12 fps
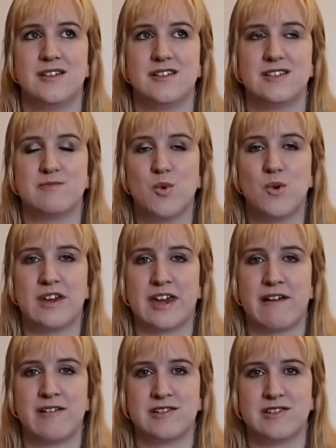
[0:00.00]
smaller
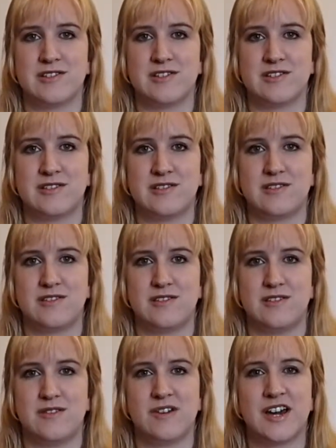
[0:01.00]
characters,
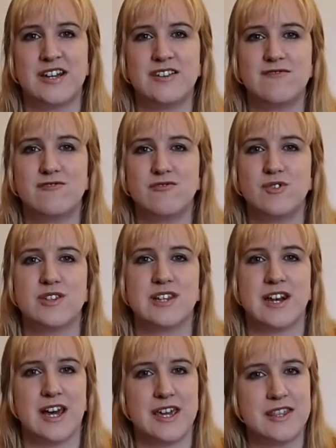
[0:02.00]
you kind of grew to
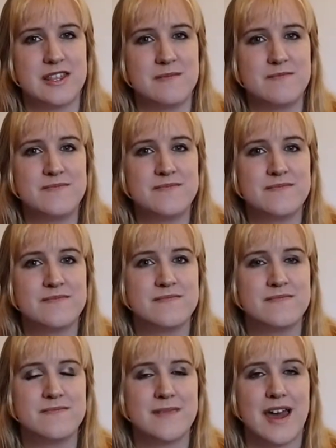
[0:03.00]
like them
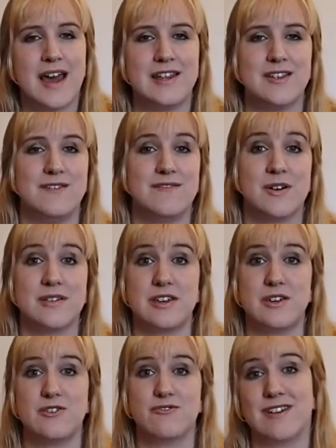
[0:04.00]
and you felt that you
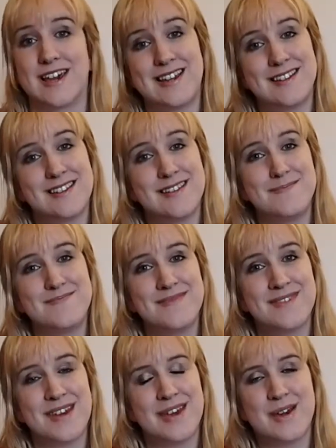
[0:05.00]
could relate to them,
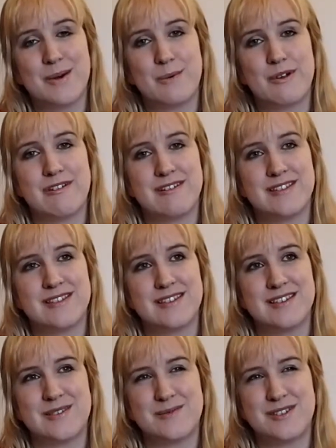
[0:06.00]
whereas
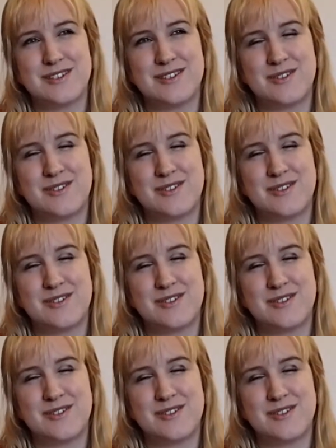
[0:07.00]
this one's